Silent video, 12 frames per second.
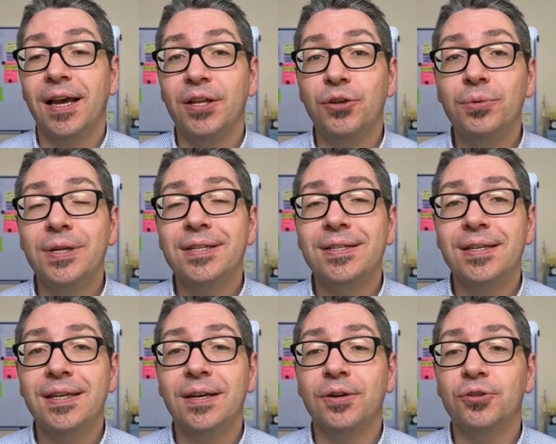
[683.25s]
and you will
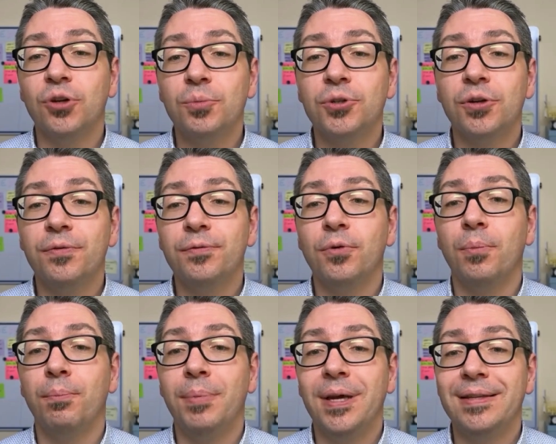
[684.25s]
see an option
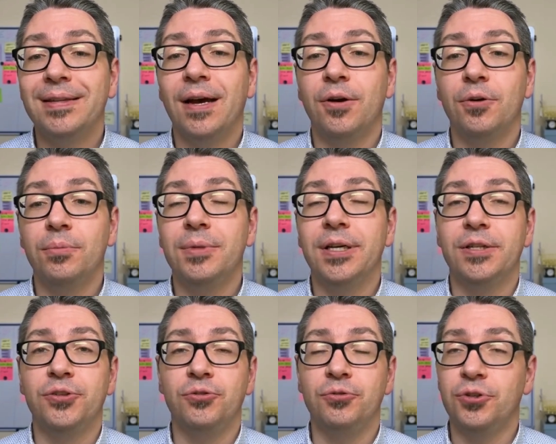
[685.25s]
for beta updates.